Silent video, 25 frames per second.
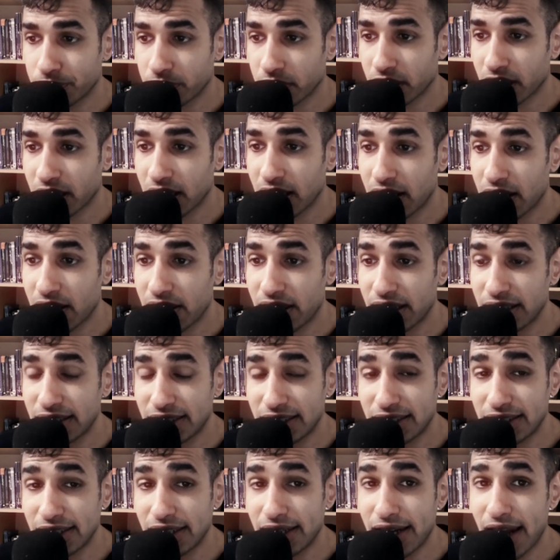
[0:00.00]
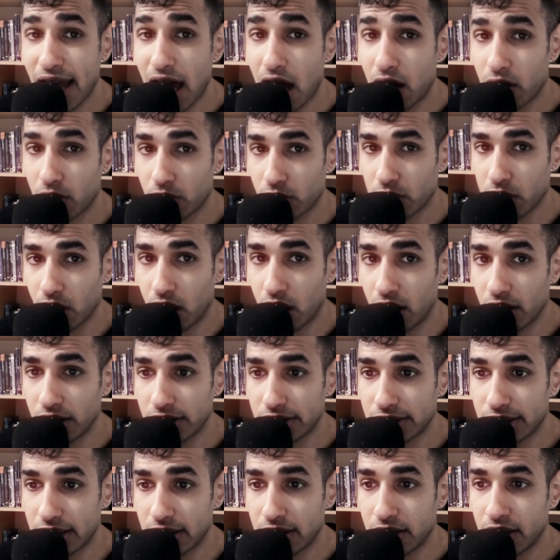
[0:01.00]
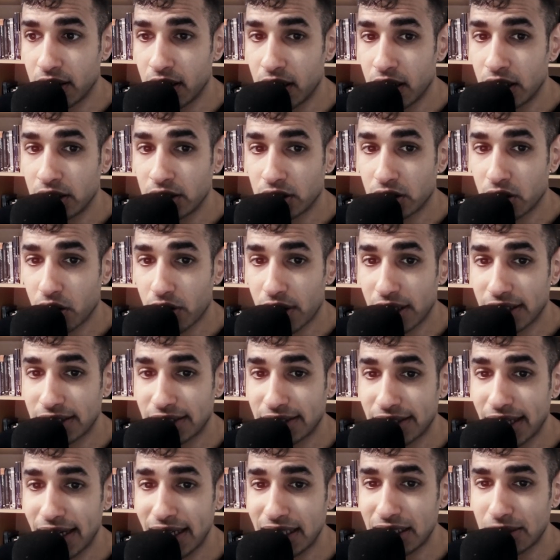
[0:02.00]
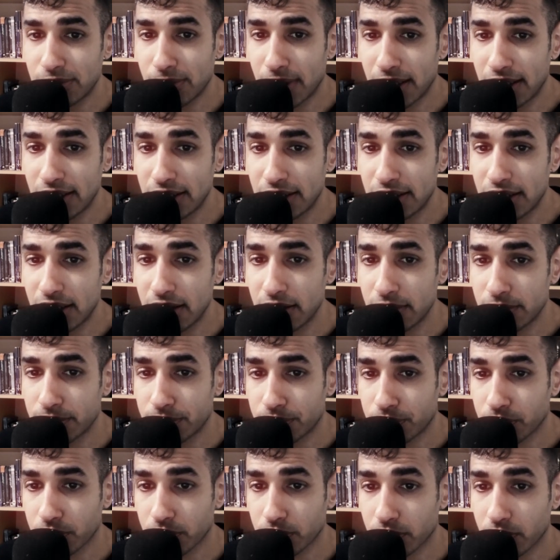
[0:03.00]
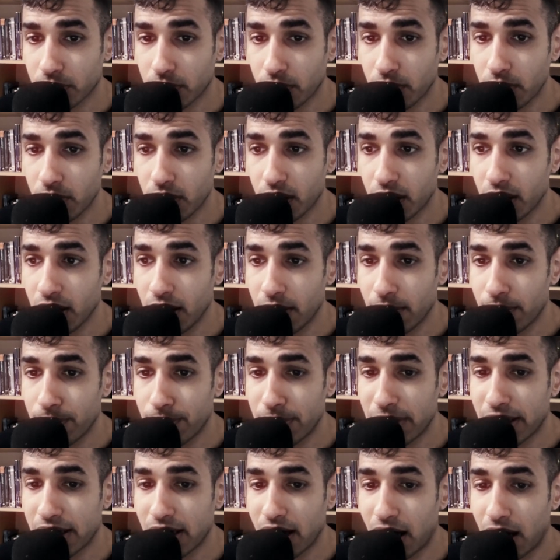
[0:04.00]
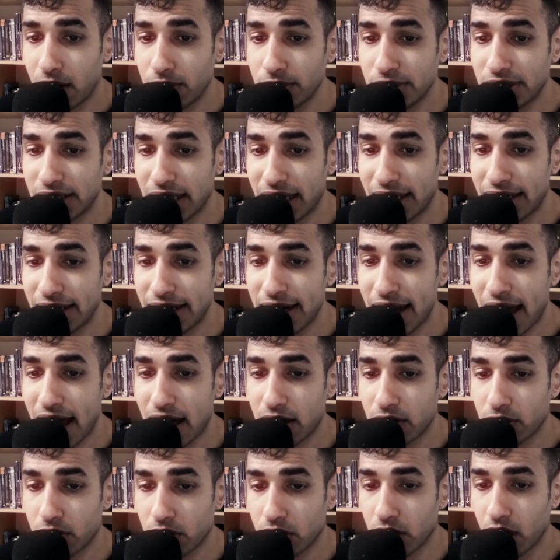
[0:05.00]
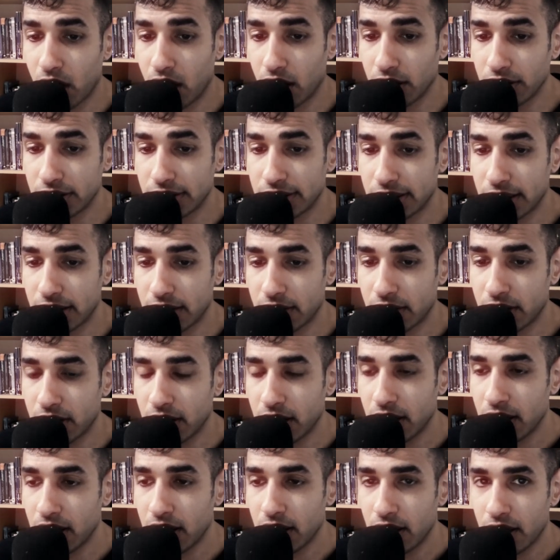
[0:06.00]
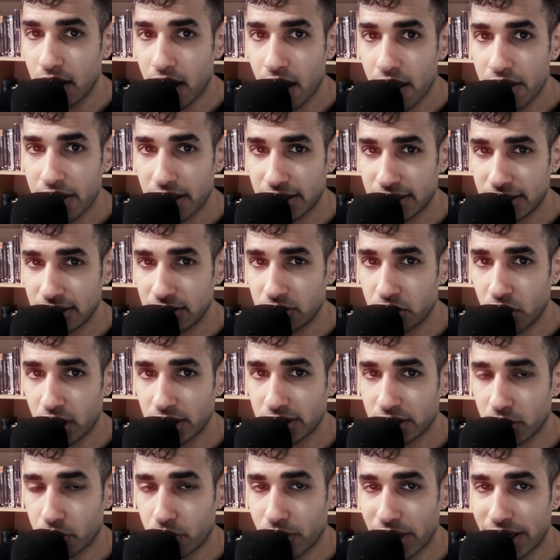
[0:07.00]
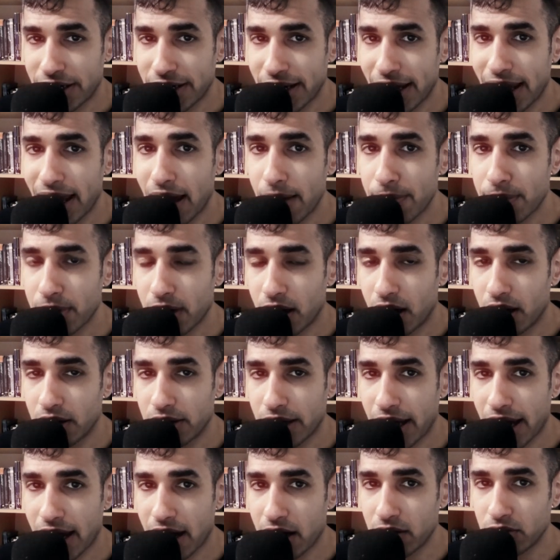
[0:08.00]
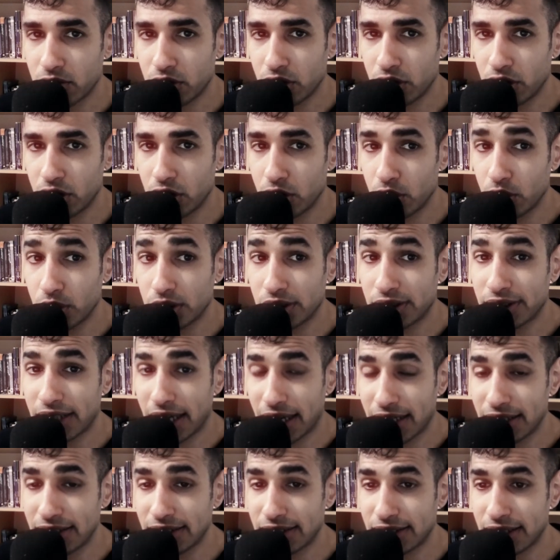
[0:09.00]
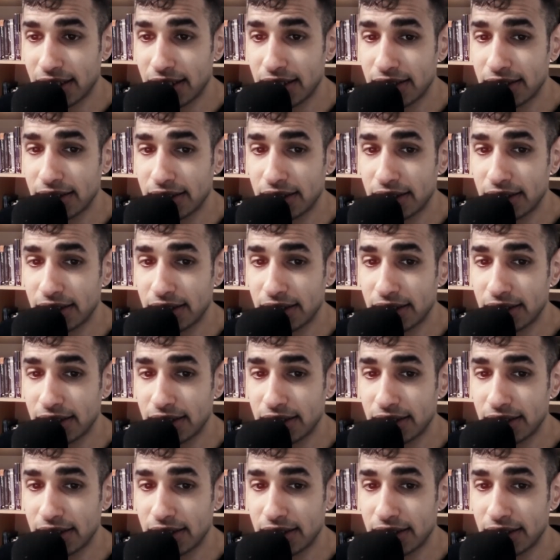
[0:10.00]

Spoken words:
This is a noun clause. So the statement becomes a noun clause. This is just a recap on how to use tenses.